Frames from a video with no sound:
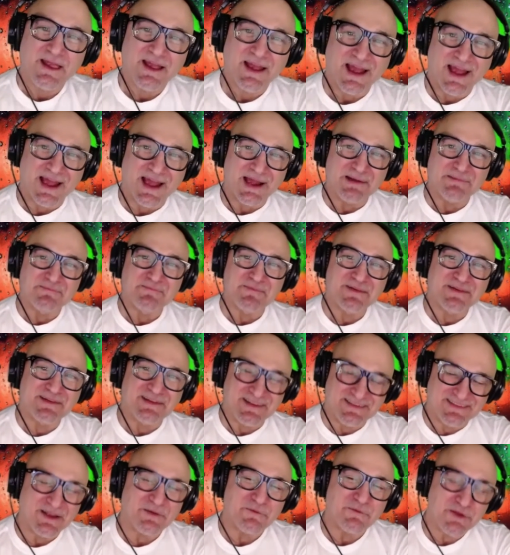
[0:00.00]
Um,
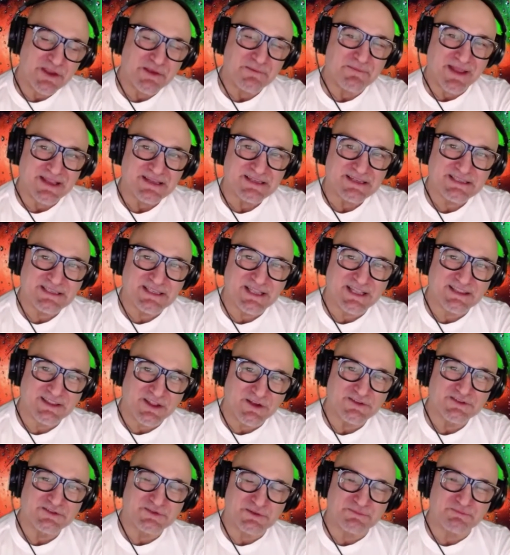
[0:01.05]
is that what you meant? Like
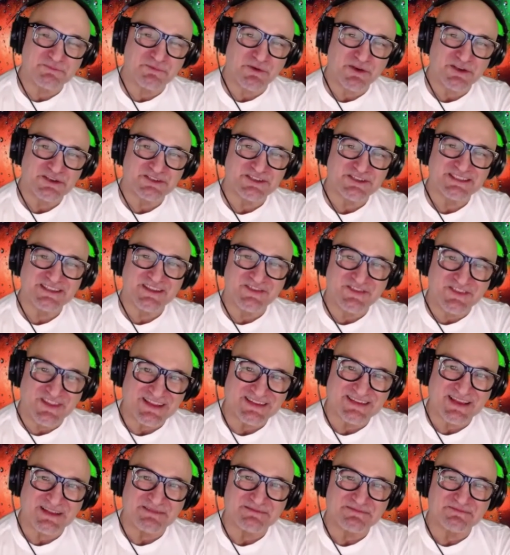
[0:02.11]
those sort of pressures and
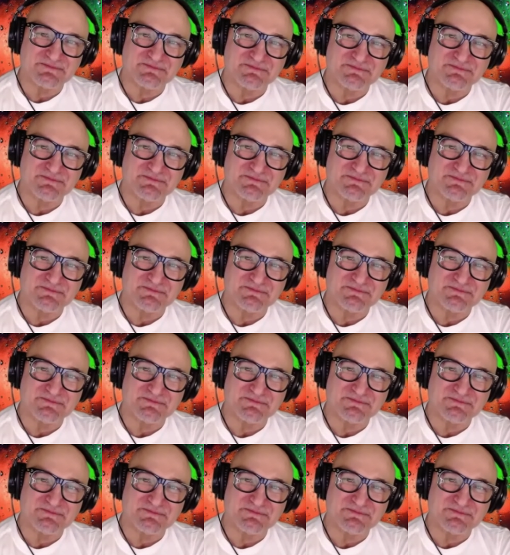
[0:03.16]
things that